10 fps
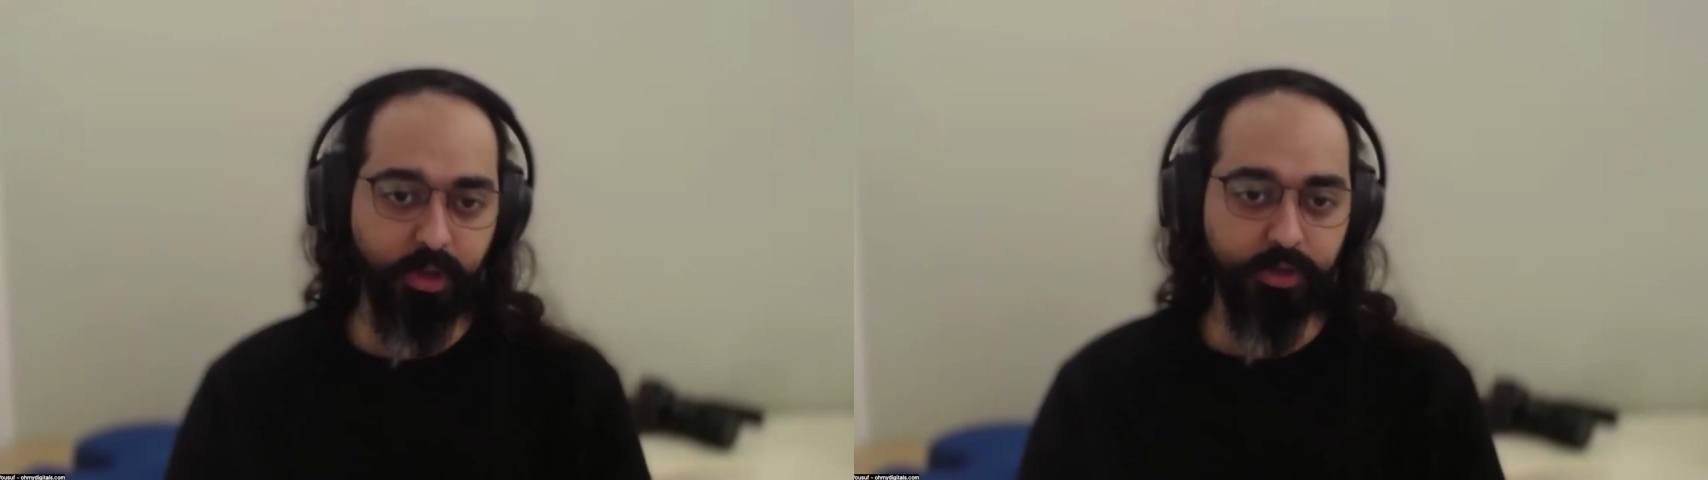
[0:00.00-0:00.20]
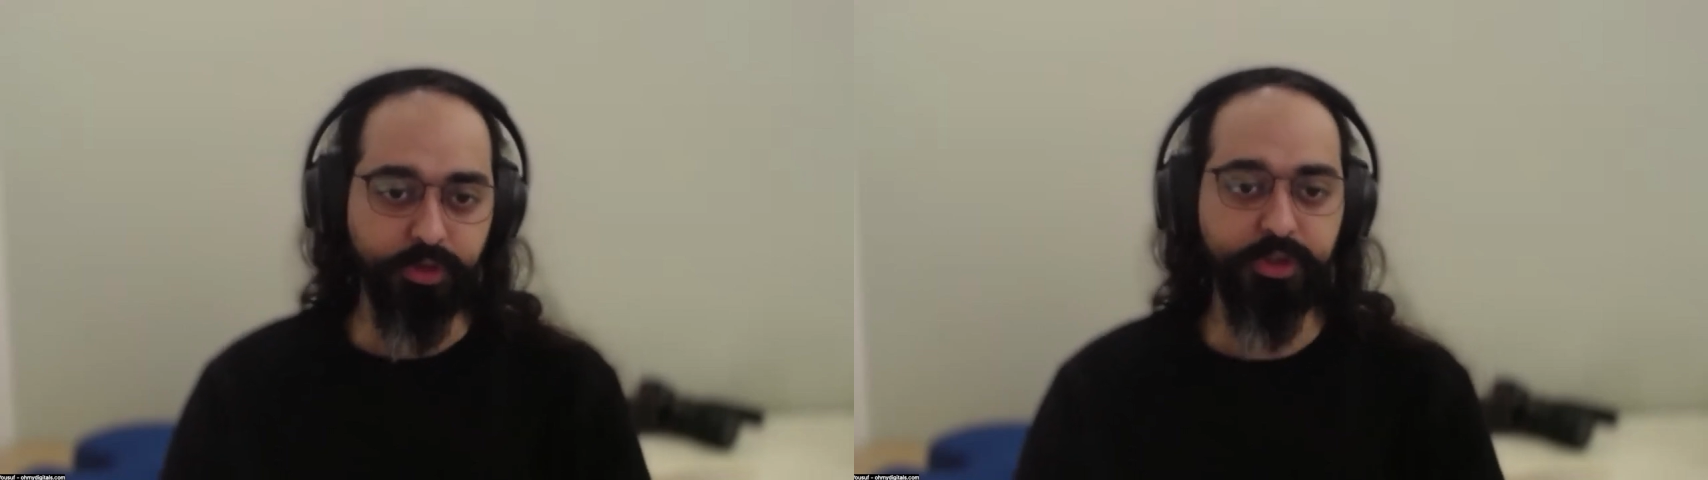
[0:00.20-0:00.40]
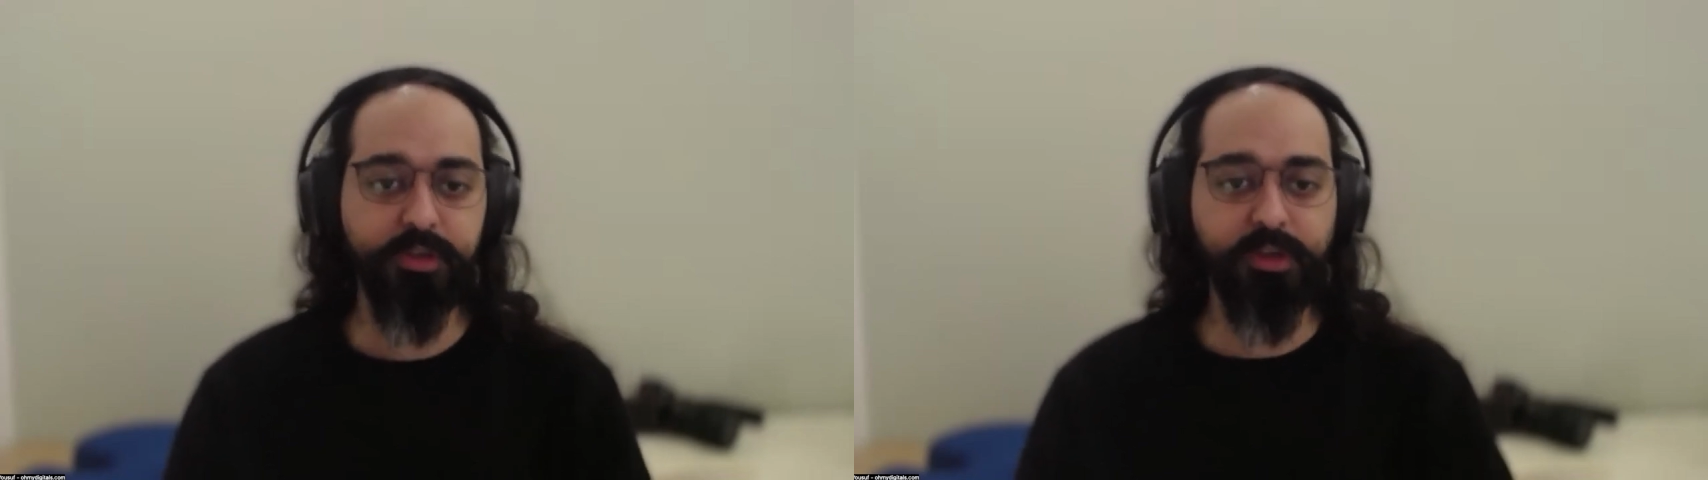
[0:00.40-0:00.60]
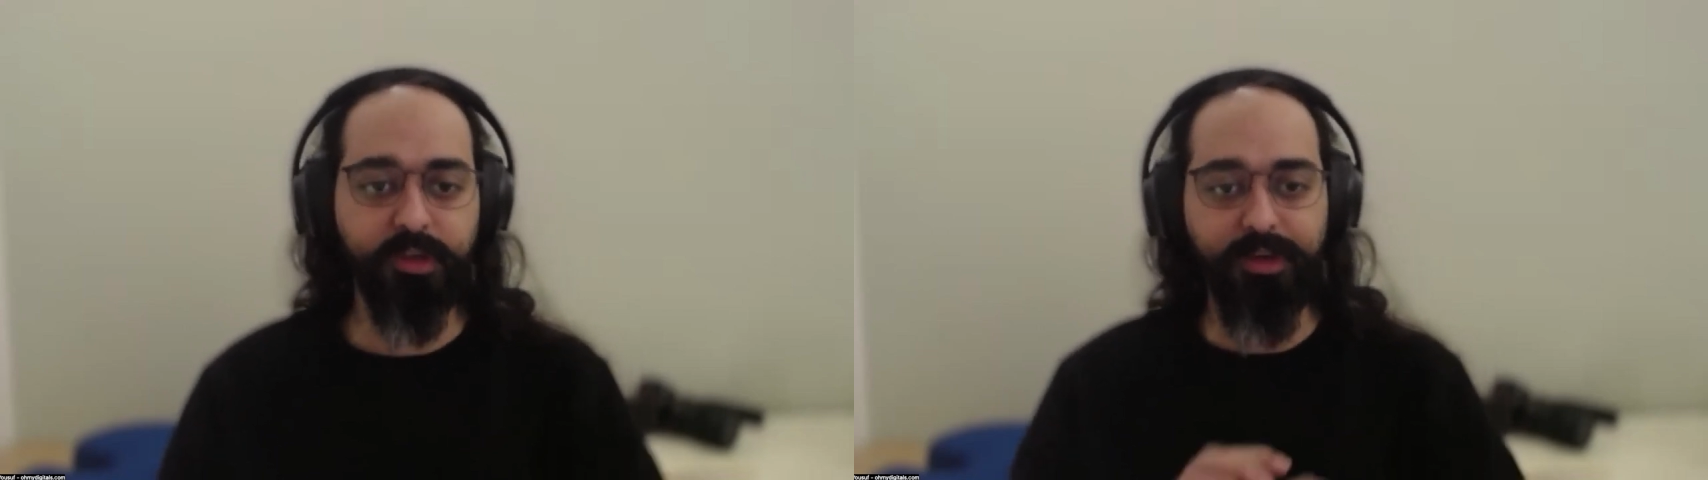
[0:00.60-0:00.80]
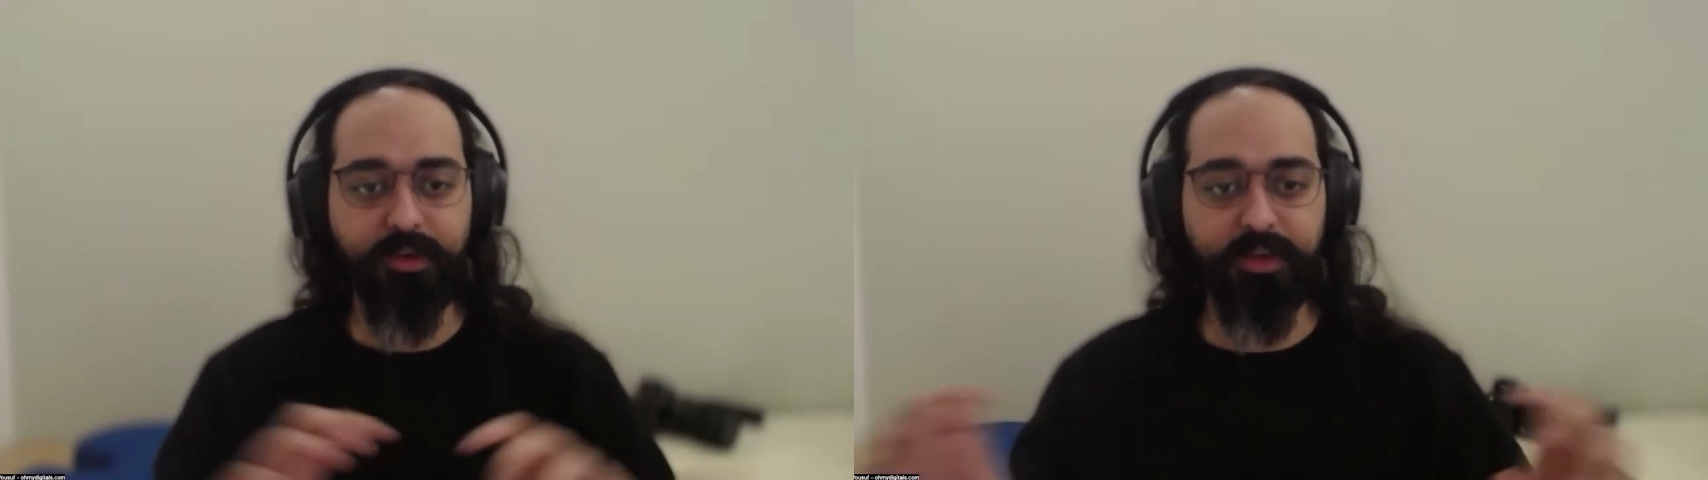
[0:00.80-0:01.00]
So it just
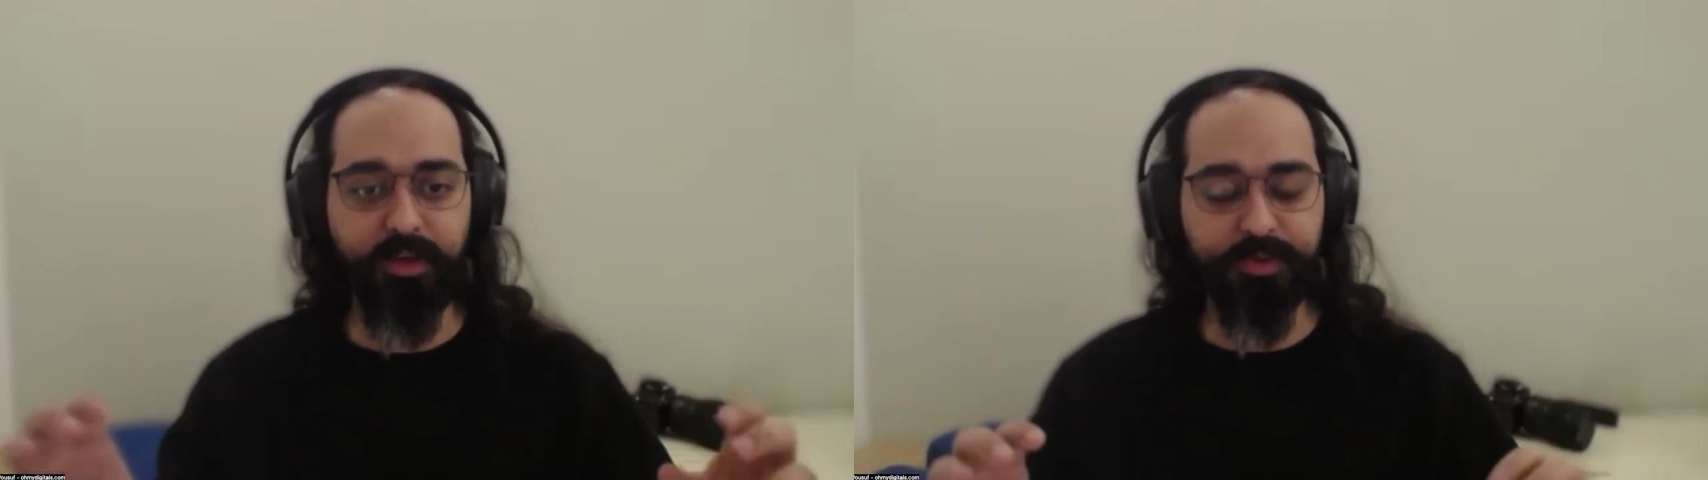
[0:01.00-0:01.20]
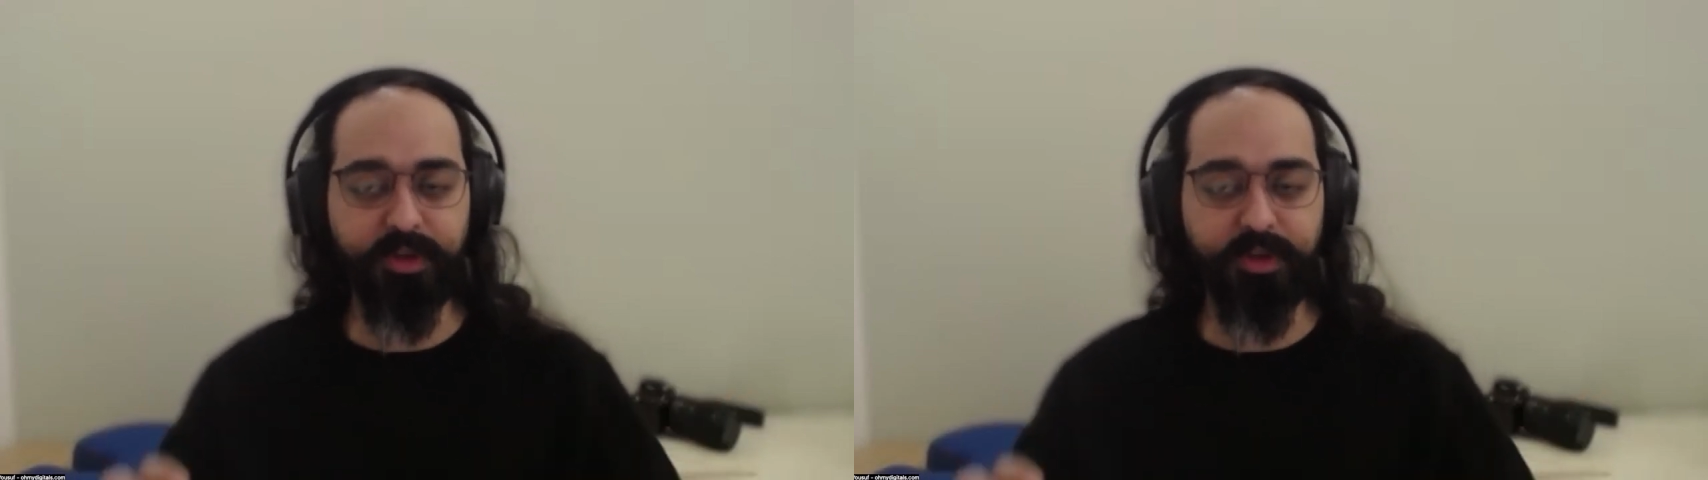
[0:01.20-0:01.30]
keeps